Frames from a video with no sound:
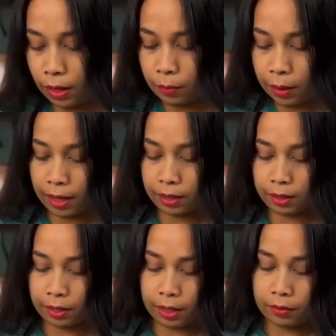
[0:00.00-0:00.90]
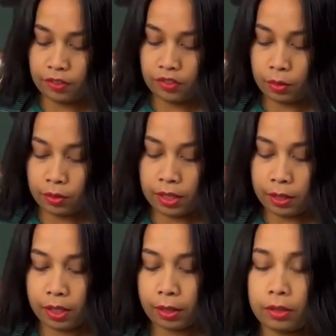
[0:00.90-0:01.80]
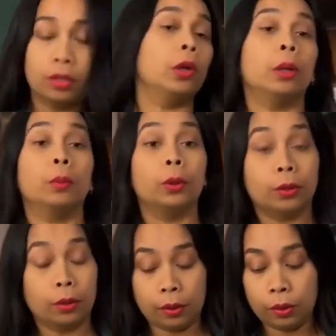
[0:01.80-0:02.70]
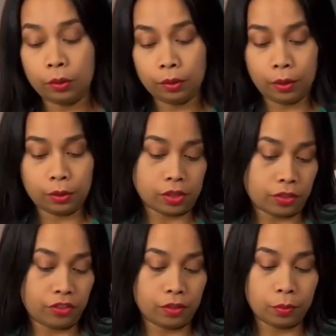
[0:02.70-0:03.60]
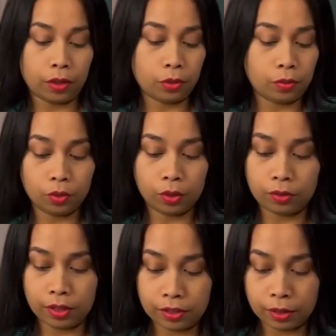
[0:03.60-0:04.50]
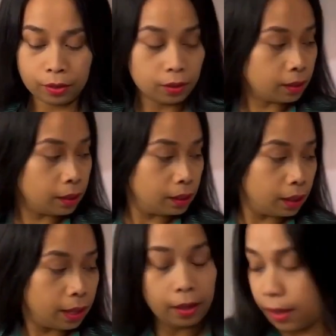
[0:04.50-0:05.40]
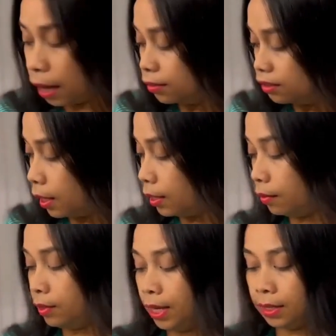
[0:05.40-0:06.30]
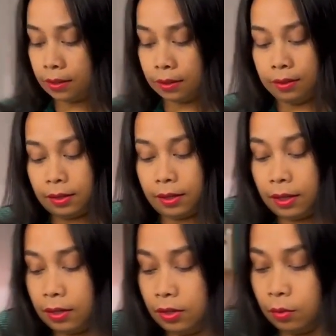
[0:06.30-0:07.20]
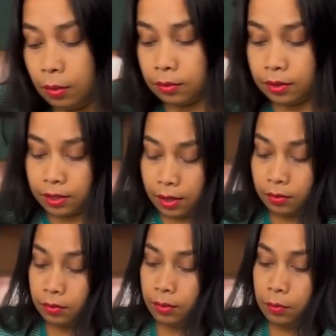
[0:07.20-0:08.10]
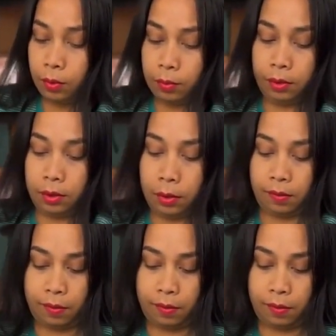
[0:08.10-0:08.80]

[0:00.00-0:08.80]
The pandan leaf has already done its job. Just simply remove it, and then I'm just actually going to indeed swap this out for a moment.